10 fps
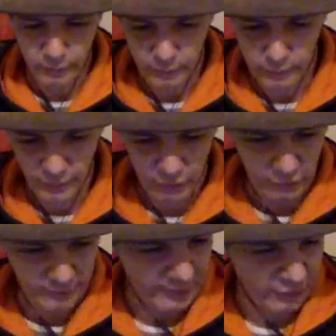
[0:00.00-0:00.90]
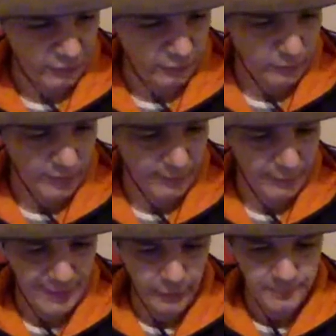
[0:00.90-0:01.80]
which I guess the right way
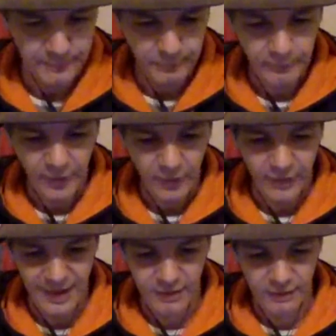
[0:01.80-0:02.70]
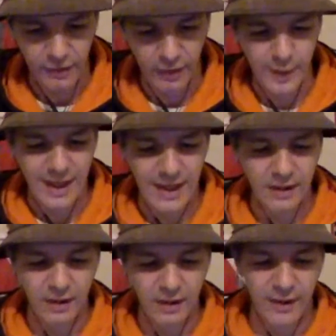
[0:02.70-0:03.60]
around, the following
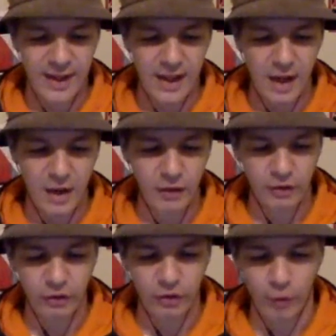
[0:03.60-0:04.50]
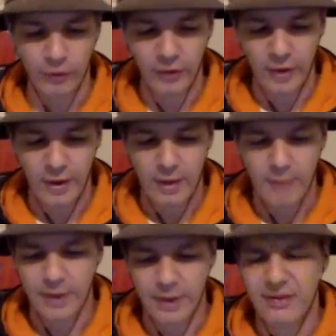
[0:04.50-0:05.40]
weekend they host the Stormers,
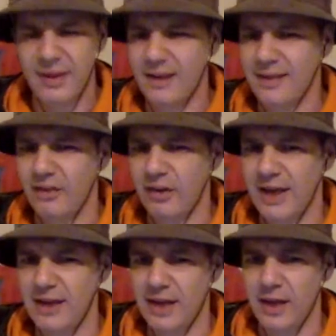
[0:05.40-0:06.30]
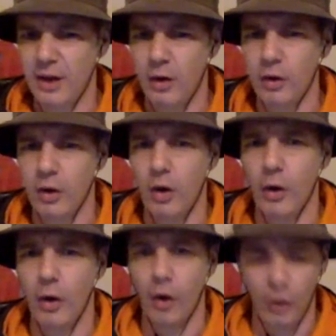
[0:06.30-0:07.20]
but I think that's either in Hong
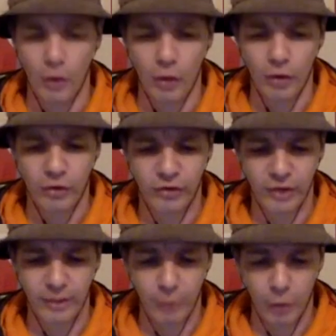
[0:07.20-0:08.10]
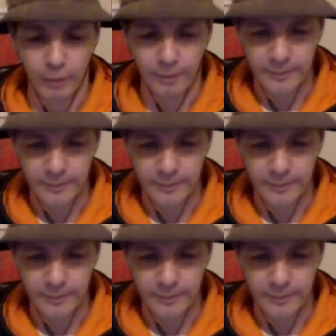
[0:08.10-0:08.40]
Kong or Singapore.